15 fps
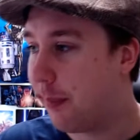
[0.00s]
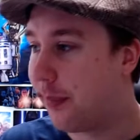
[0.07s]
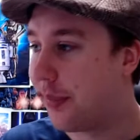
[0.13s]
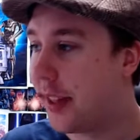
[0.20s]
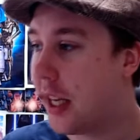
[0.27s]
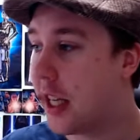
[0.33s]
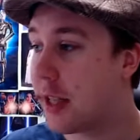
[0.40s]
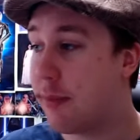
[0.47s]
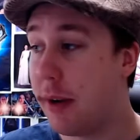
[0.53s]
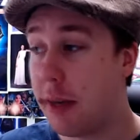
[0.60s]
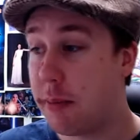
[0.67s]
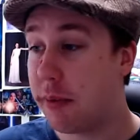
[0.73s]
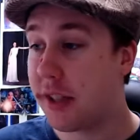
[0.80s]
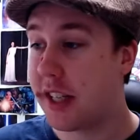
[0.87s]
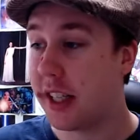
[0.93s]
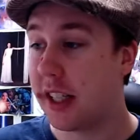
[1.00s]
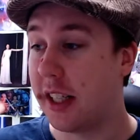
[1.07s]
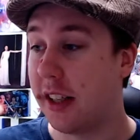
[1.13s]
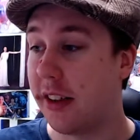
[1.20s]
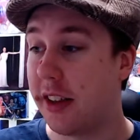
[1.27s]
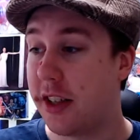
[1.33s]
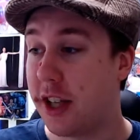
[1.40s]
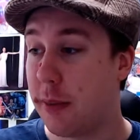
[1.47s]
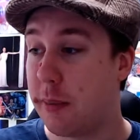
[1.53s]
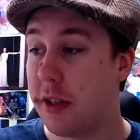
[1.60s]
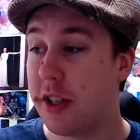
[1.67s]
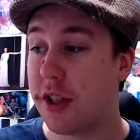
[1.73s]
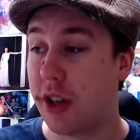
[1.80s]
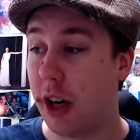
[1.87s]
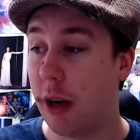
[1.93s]
As many predicted, the
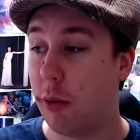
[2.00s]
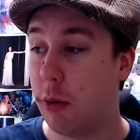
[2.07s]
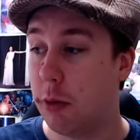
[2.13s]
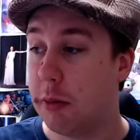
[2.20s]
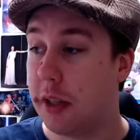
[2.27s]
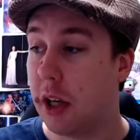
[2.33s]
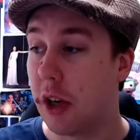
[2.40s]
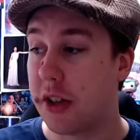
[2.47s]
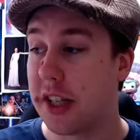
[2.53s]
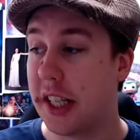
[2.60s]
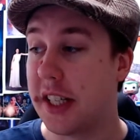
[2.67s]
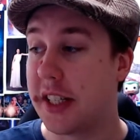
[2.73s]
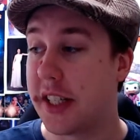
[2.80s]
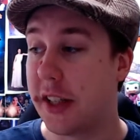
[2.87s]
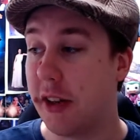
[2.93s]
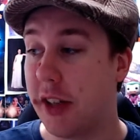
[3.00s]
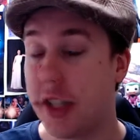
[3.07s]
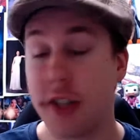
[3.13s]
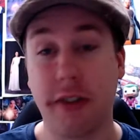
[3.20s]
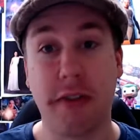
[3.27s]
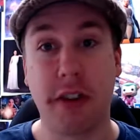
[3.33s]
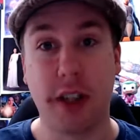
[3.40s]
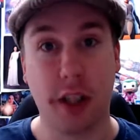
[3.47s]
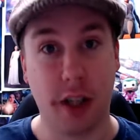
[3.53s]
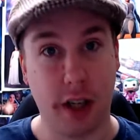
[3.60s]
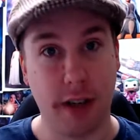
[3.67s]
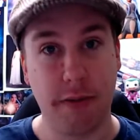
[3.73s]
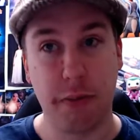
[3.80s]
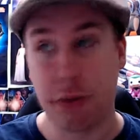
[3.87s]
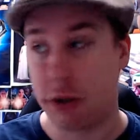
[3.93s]
Japanese giant will be hosting a series of
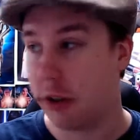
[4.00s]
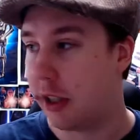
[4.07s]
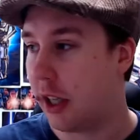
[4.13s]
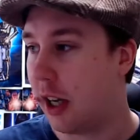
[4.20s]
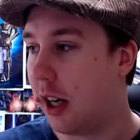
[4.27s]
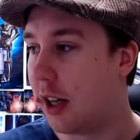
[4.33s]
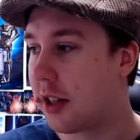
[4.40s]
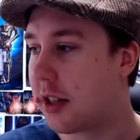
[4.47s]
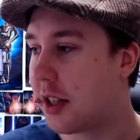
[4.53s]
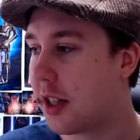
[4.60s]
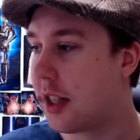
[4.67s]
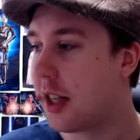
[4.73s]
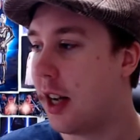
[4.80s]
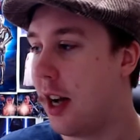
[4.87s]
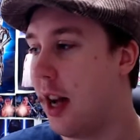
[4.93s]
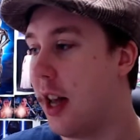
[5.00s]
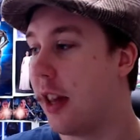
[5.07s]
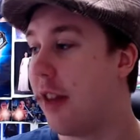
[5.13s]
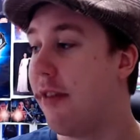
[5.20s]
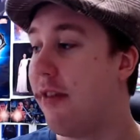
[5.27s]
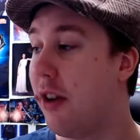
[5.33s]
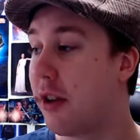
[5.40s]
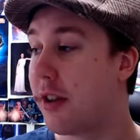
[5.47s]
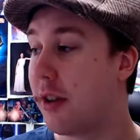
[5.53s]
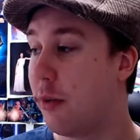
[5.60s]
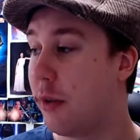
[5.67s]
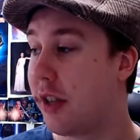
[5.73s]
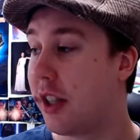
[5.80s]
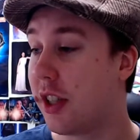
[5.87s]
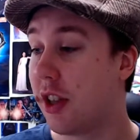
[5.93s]
live broadcasts. The first of
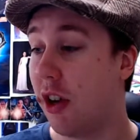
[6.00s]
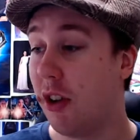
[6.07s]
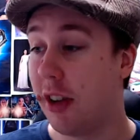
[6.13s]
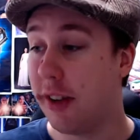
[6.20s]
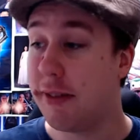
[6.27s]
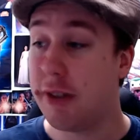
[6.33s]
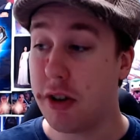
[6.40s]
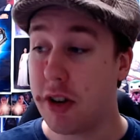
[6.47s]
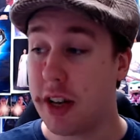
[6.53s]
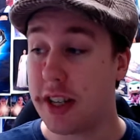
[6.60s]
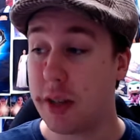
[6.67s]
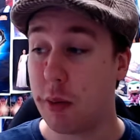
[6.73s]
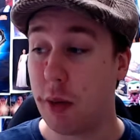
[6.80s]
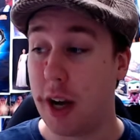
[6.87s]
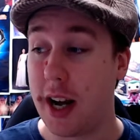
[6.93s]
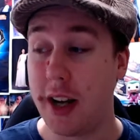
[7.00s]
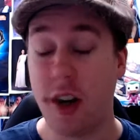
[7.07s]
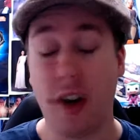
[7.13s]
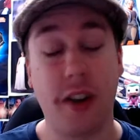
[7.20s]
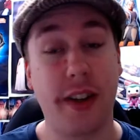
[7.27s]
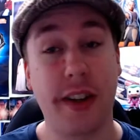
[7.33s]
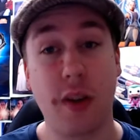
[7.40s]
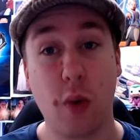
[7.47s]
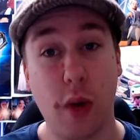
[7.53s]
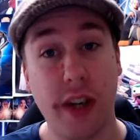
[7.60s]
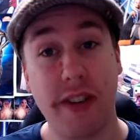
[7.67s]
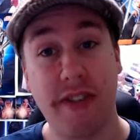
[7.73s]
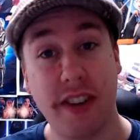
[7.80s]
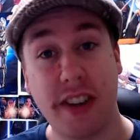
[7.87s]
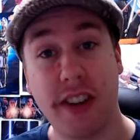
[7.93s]
which is only a few days away on the
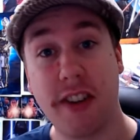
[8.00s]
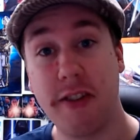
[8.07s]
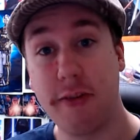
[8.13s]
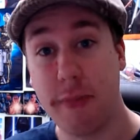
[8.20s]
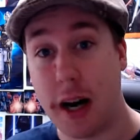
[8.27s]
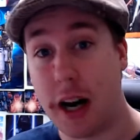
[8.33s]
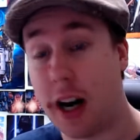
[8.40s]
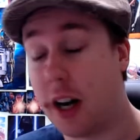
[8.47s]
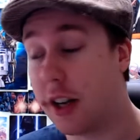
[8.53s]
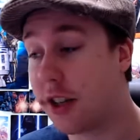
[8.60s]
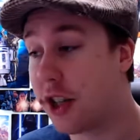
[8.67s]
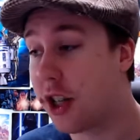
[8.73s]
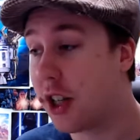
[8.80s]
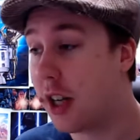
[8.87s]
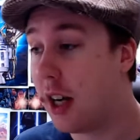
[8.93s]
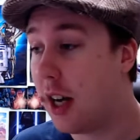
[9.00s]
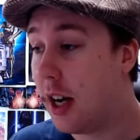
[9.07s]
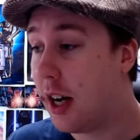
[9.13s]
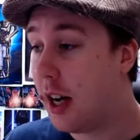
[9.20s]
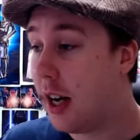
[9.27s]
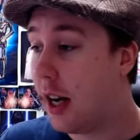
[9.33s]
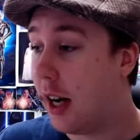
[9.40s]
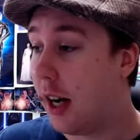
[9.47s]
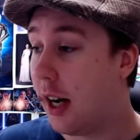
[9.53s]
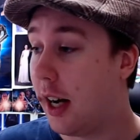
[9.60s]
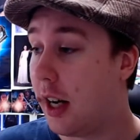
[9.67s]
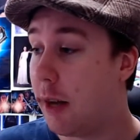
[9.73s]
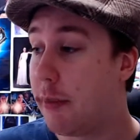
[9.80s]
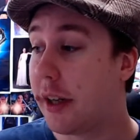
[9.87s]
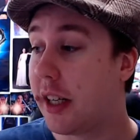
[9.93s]
25th of March.
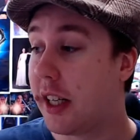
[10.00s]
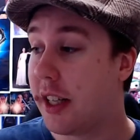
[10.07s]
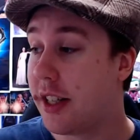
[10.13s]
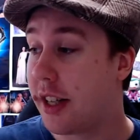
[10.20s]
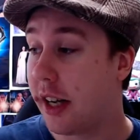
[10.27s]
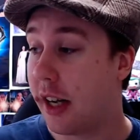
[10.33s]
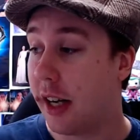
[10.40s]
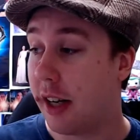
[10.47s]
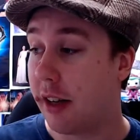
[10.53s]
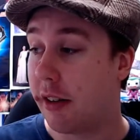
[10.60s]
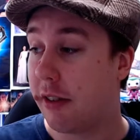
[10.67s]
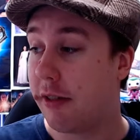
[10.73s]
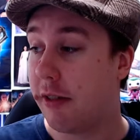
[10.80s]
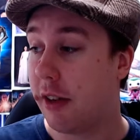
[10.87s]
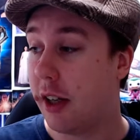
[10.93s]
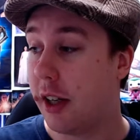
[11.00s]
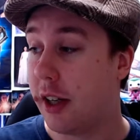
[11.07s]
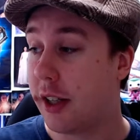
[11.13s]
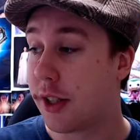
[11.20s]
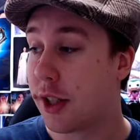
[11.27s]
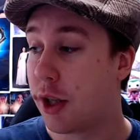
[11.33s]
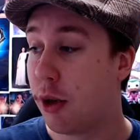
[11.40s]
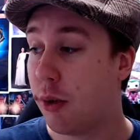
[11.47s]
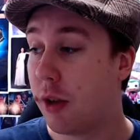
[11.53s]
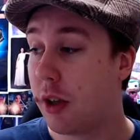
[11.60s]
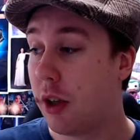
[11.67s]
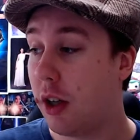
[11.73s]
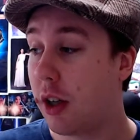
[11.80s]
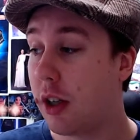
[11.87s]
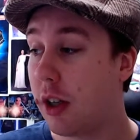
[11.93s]
It begins at 2
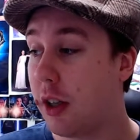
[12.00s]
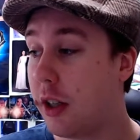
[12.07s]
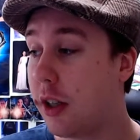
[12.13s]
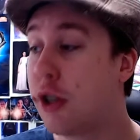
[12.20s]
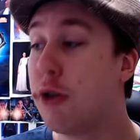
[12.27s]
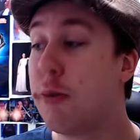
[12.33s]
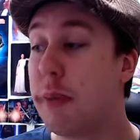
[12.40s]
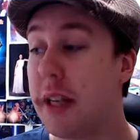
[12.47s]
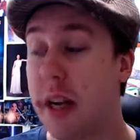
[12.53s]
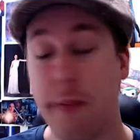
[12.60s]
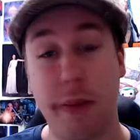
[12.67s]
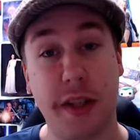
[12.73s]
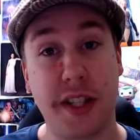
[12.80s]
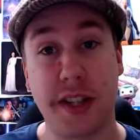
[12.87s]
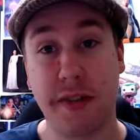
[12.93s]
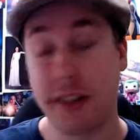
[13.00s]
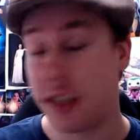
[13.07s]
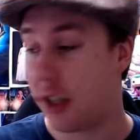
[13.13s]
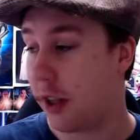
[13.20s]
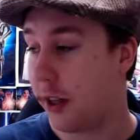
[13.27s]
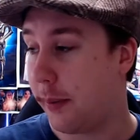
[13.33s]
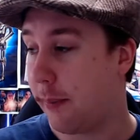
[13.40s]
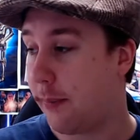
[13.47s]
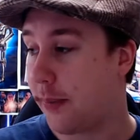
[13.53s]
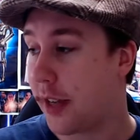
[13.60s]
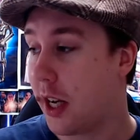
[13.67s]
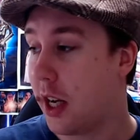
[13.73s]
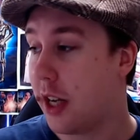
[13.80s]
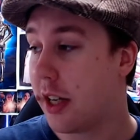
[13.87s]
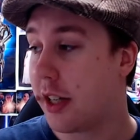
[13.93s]
p.m. Pacific time.
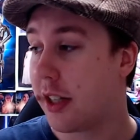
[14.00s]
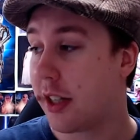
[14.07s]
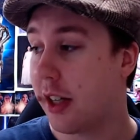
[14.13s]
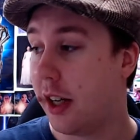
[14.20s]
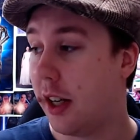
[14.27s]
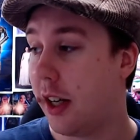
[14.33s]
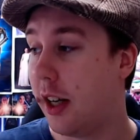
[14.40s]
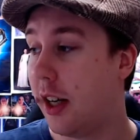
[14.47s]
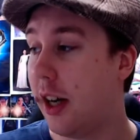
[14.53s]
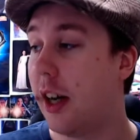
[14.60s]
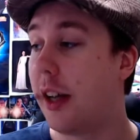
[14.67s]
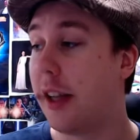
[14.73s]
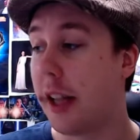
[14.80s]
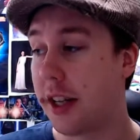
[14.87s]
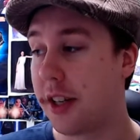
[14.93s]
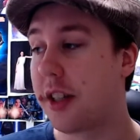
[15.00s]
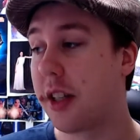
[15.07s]
So that's